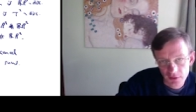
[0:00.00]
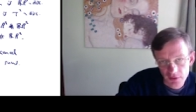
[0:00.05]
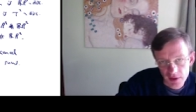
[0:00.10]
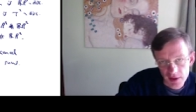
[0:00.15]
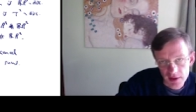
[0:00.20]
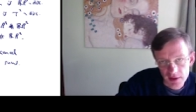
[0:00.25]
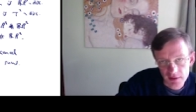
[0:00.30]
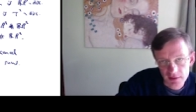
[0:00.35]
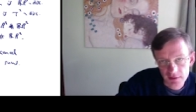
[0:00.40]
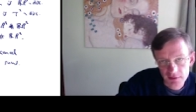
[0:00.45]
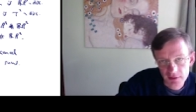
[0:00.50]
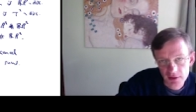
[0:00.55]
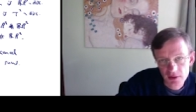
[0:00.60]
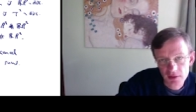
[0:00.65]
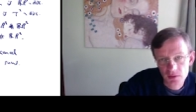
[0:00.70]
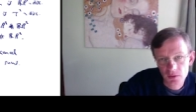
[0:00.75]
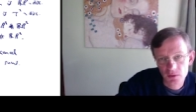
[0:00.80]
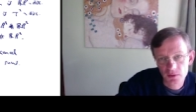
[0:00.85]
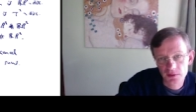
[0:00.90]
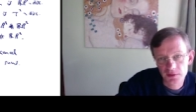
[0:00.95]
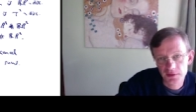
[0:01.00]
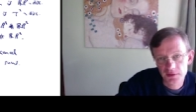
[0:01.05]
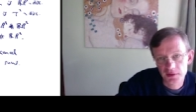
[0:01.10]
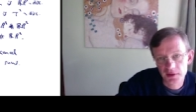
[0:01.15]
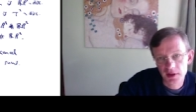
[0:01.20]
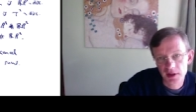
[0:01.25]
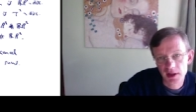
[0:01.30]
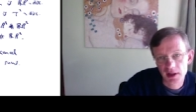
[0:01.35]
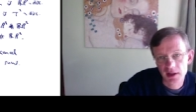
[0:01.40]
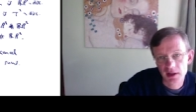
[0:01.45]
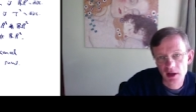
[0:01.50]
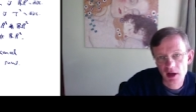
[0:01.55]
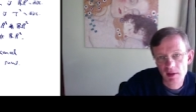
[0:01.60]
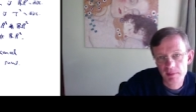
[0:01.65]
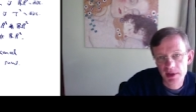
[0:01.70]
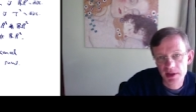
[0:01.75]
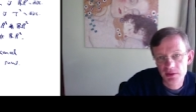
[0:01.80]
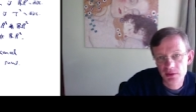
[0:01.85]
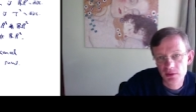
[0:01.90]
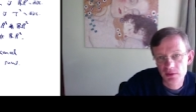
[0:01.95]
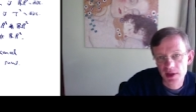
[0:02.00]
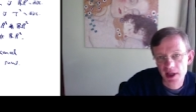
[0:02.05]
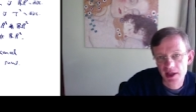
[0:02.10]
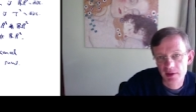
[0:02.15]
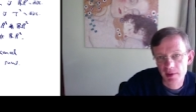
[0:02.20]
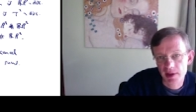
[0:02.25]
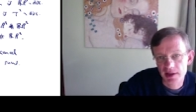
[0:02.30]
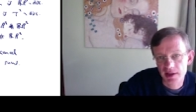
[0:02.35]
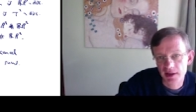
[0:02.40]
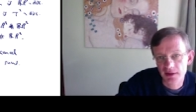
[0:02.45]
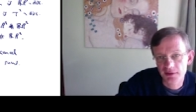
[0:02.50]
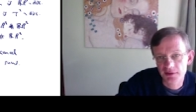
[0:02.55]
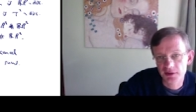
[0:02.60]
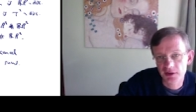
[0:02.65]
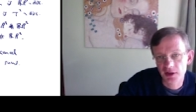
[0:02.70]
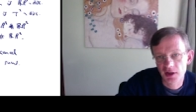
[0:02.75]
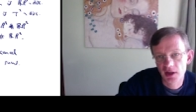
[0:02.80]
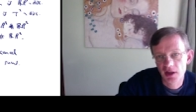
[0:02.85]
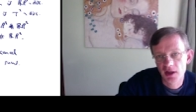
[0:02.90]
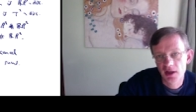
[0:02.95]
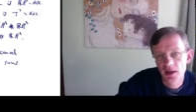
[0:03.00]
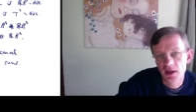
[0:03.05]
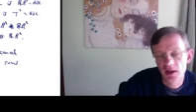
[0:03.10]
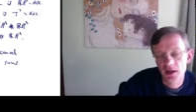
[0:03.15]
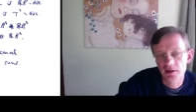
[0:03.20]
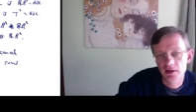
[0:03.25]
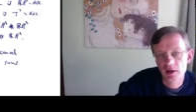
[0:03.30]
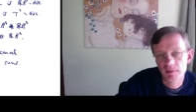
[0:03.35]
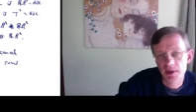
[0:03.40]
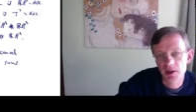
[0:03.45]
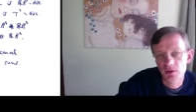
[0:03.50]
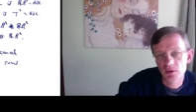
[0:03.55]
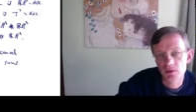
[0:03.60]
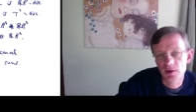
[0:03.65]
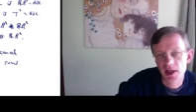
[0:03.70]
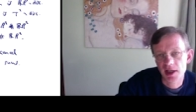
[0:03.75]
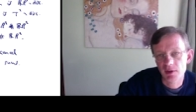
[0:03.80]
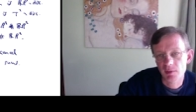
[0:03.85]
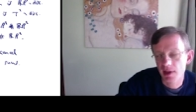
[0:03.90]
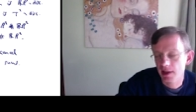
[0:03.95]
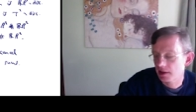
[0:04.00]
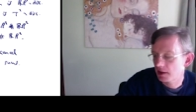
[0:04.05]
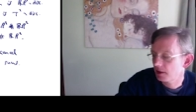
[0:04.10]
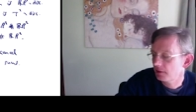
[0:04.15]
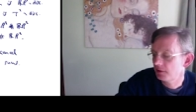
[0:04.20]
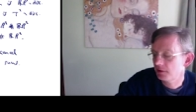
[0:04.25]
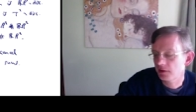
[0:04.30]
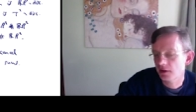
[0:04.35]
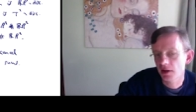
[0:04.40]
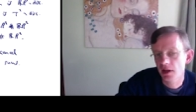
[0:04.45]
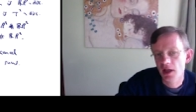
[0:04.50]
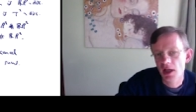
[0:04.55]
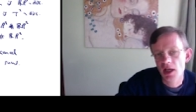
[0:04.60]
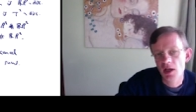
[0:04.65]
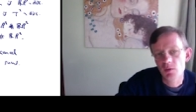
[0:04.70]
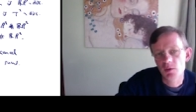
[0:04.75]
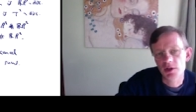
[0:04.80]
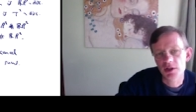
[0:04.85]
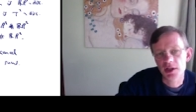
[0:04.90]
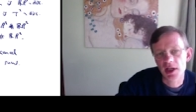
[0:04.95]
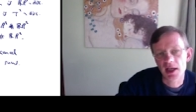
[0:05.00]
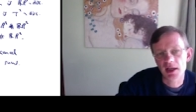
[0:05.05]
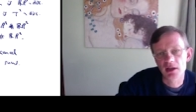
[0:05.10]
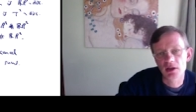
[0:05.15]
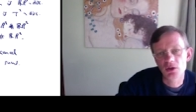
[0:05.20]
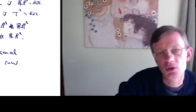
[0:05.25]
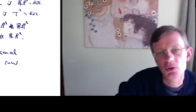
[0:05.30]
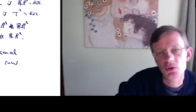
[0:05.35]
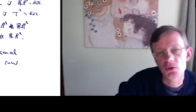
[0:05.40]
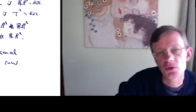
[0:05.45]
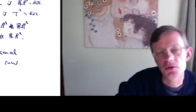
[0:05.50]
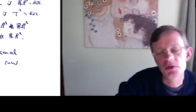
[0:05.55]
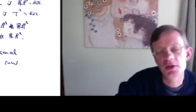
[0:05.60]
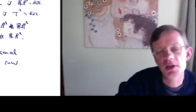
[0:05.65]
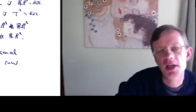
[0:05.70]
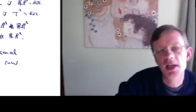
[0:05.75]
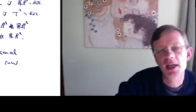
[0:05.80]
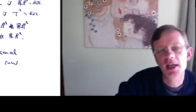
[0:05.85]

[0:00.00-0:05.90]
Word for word: the circles in R P two takeaway disk and R P two takeaway disk, which get glued